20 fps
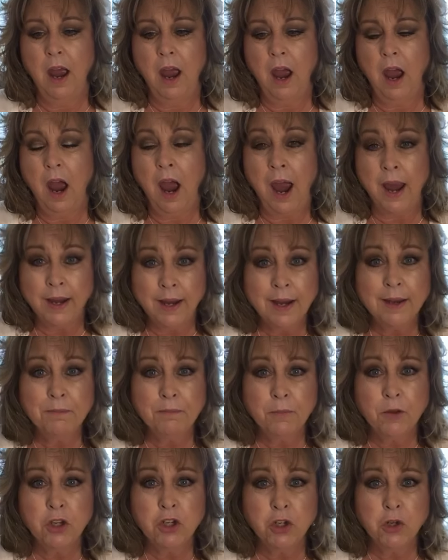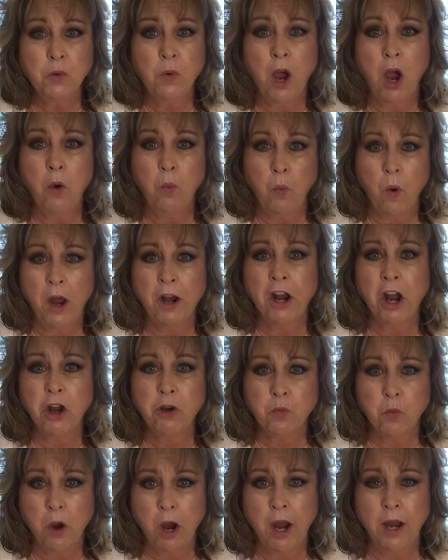I can do a
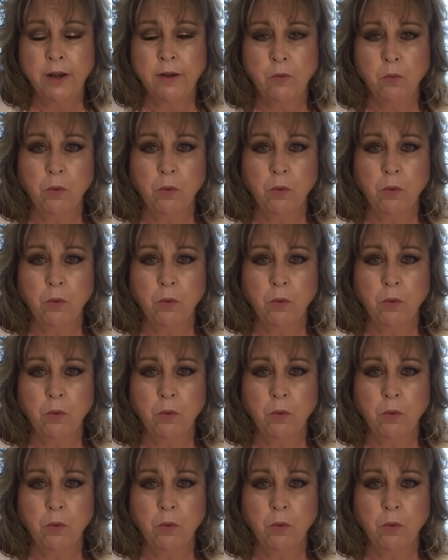one-on-one.